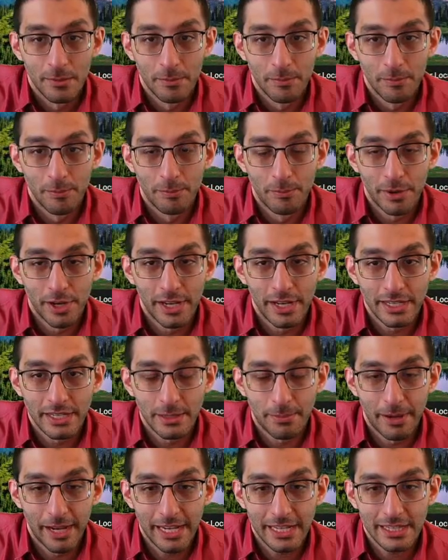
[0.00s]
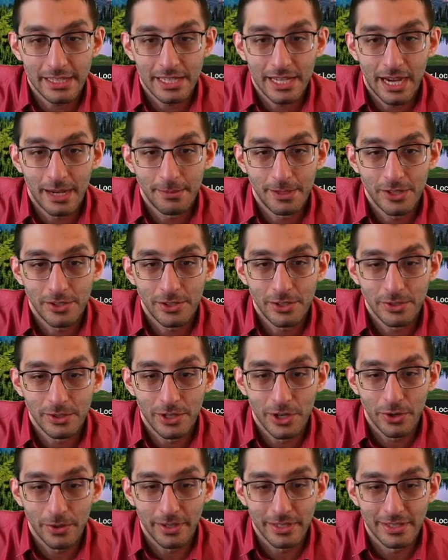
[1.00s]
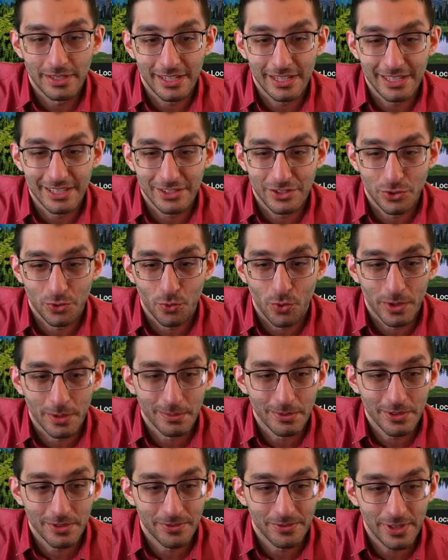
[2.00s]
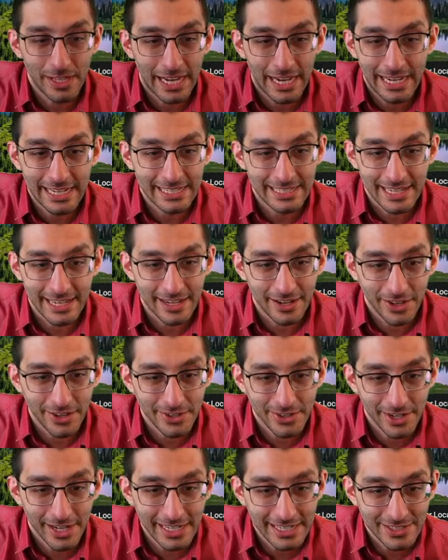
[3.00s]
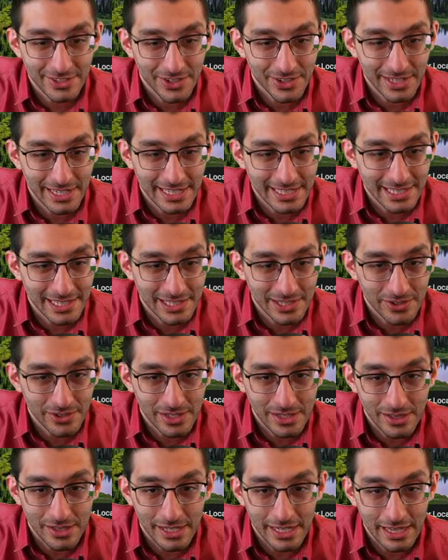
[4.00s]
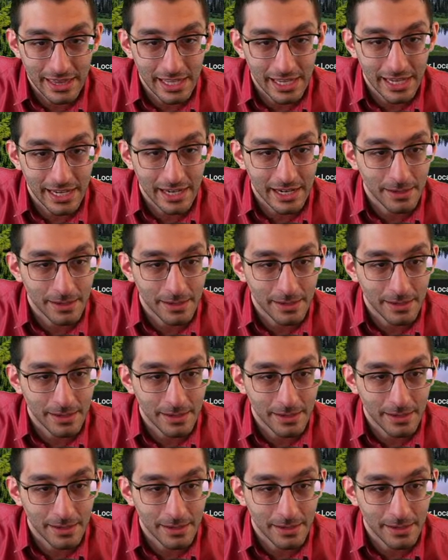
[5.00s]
But depending on the time of year you go, it's like it's swarmed with flies. And other hikes aren't necessarily like that.